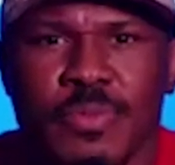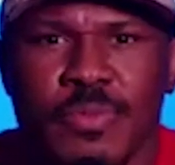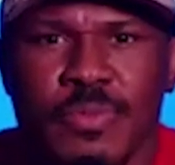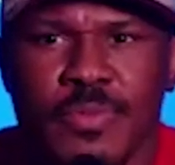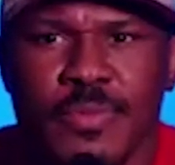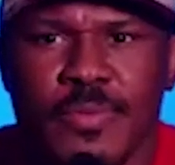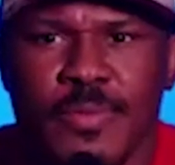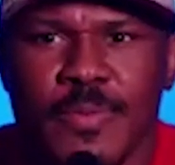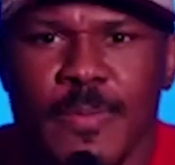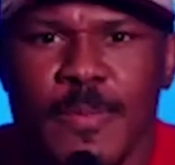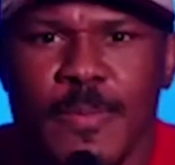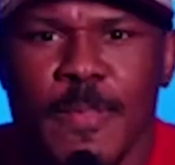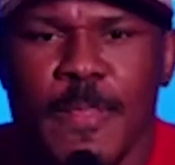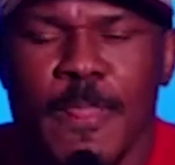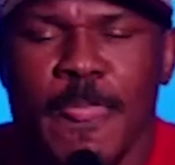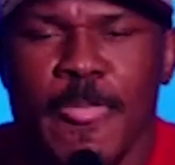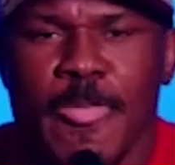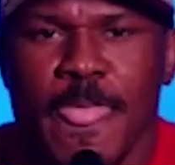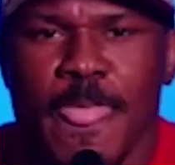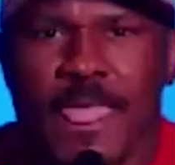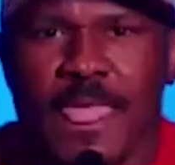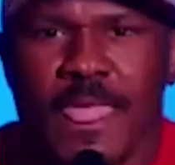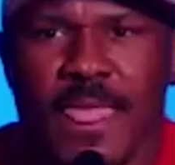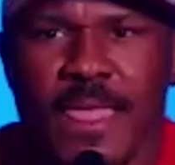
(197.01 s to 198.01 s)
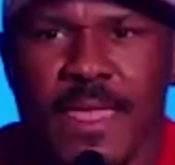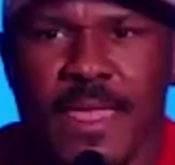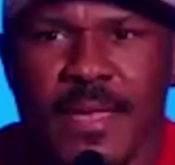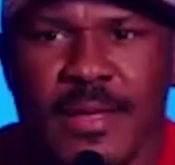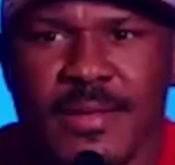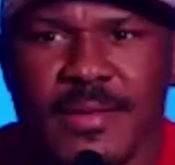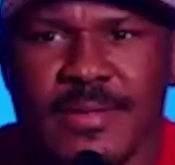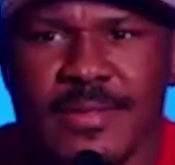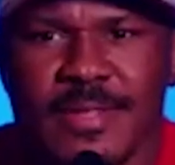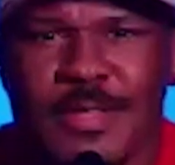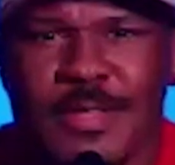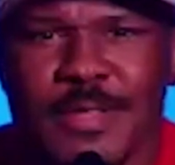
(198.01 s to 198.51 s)
Thank you, man. Good luck on
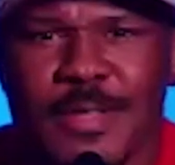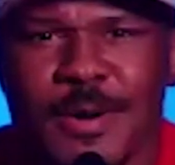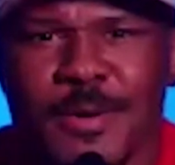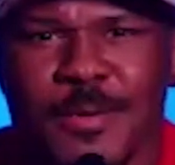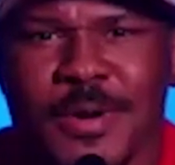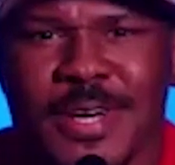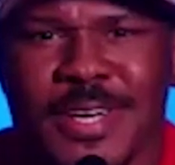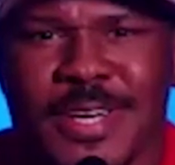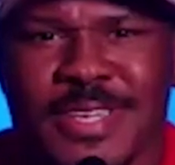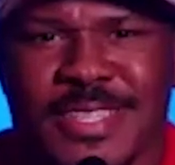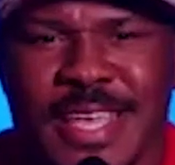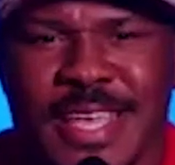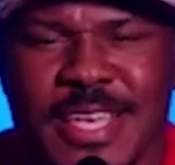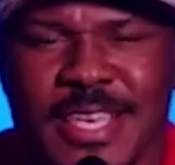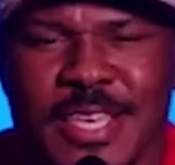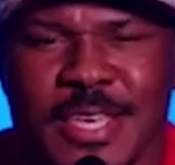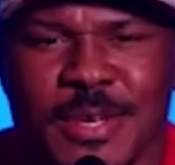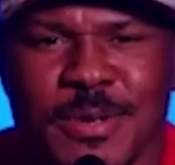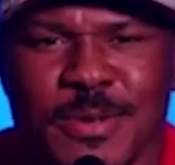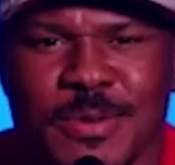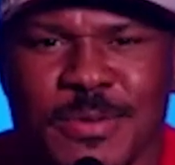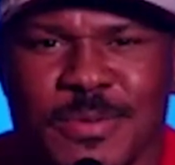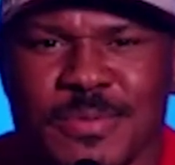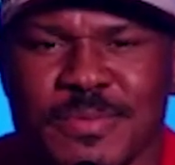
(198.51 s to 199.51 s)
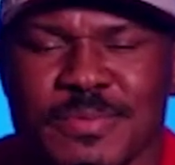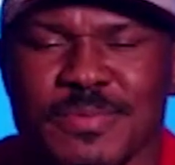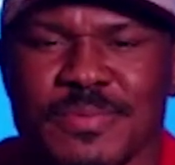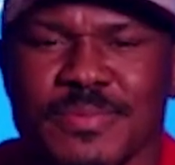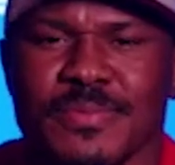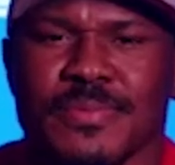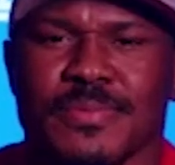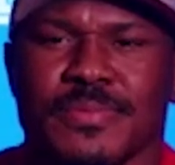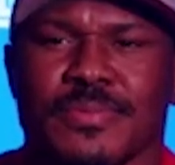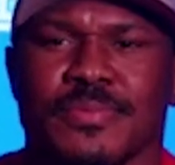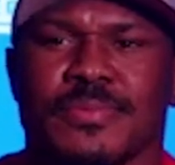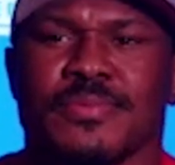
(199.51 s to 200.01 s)
Thursday. No worries. Thank you.
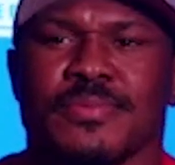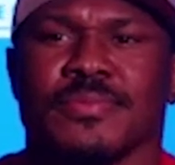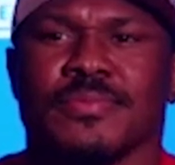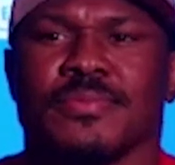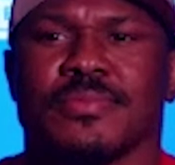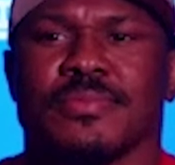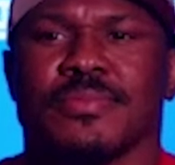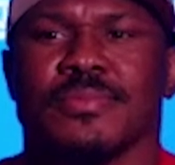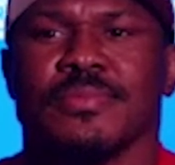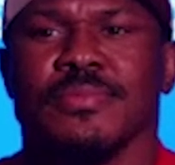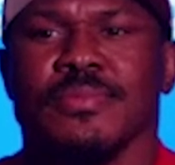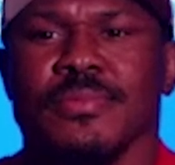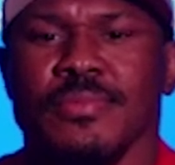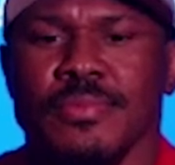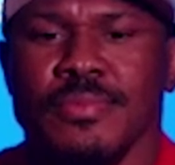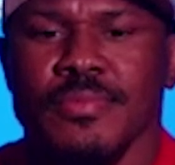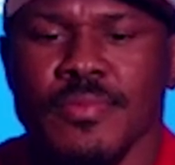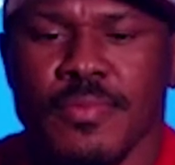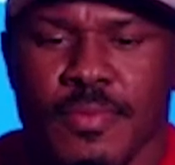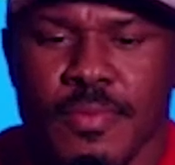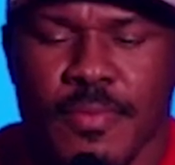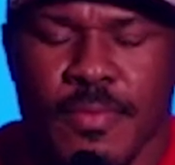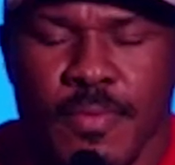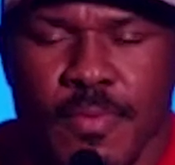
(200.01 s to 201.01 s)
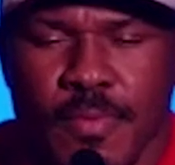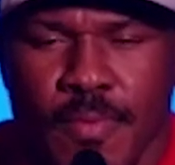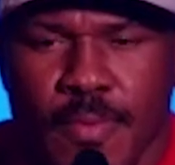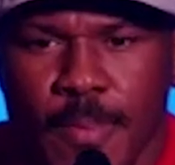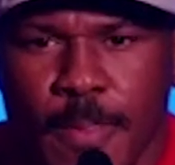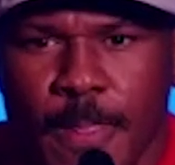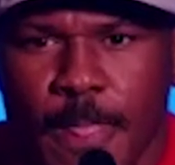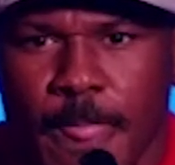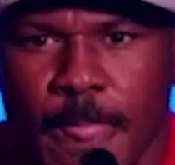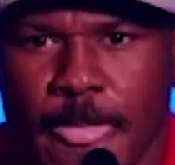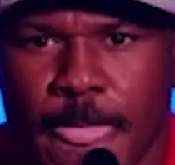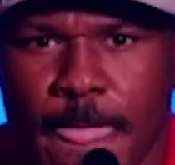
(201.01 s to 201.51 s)

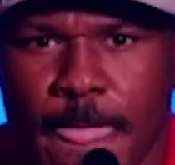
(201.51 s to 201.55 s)
Barcelona.